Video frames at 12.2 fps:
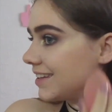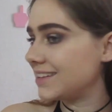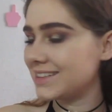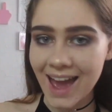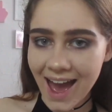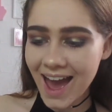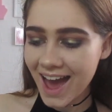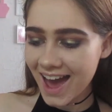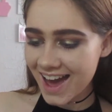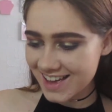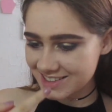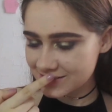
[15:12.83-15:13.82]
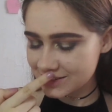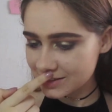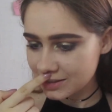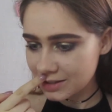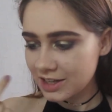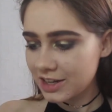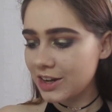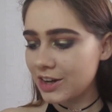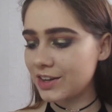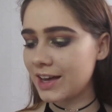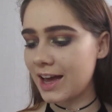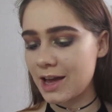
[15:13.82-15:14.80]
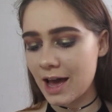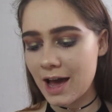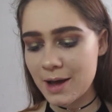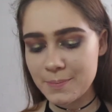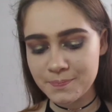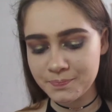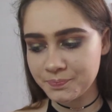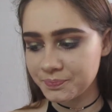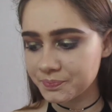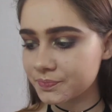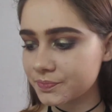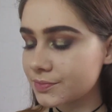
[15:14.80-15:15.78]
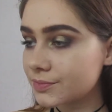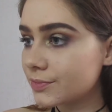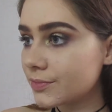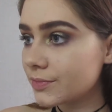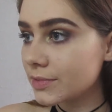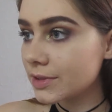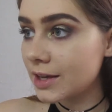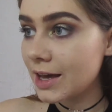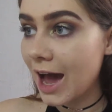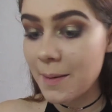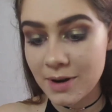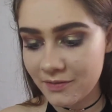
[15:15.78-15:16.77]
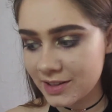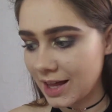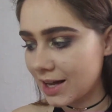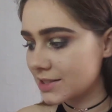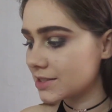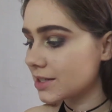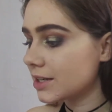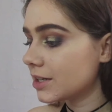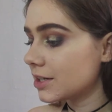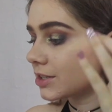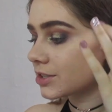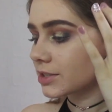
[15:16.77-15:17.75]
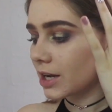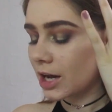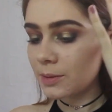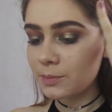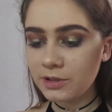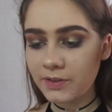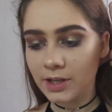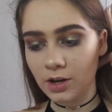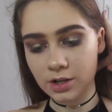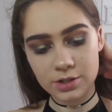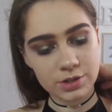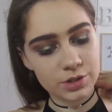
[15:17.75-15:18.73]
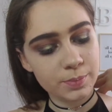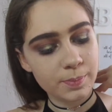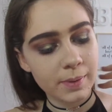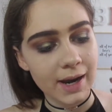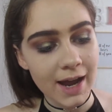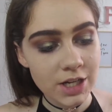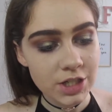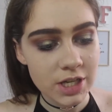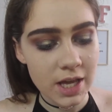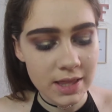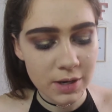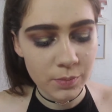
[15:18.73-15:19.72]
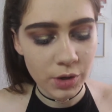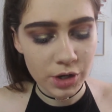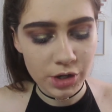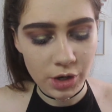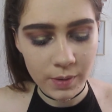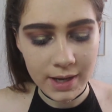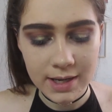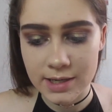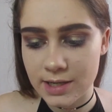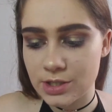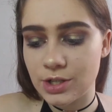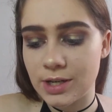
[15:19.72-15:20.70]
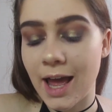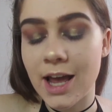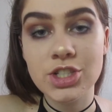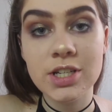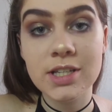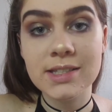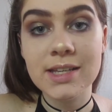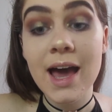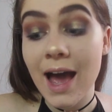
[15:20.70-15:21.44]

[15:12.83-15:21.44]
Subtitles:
Yes! Okay, I'm loving that. So now moving on to blush, and then we're going to go ahead and do lashes.